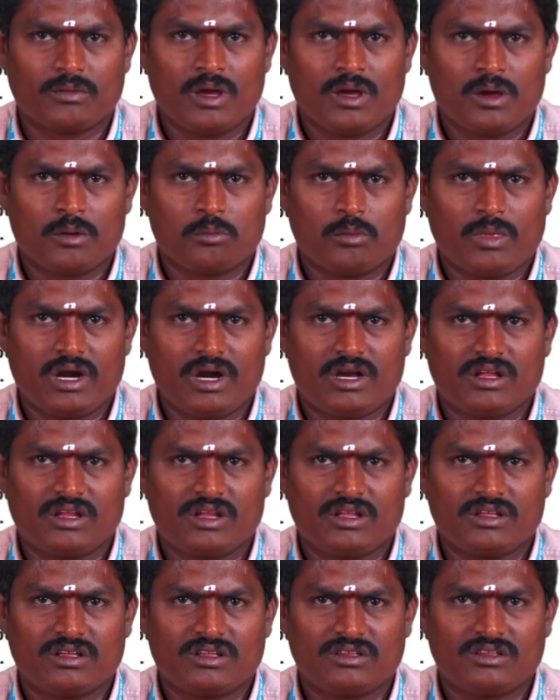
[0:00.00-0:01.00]
but
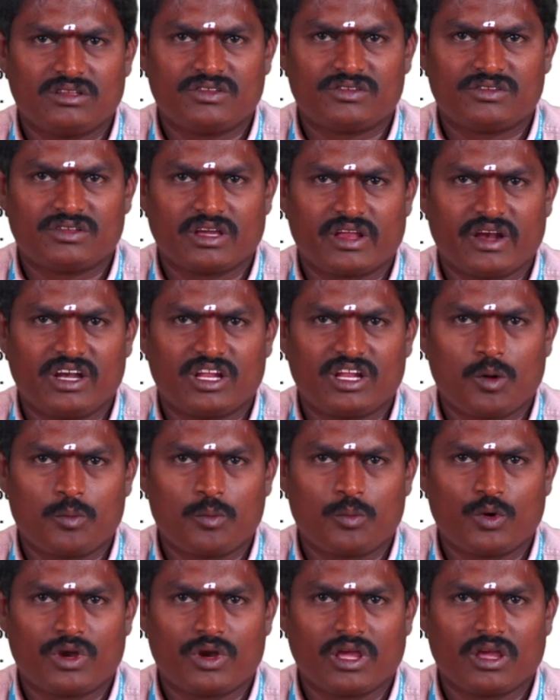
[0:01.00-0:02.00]
this grid
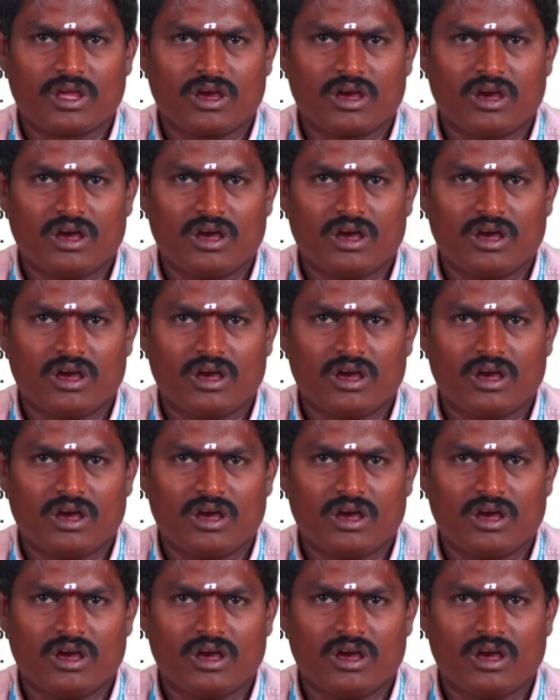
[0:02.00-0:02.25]
computing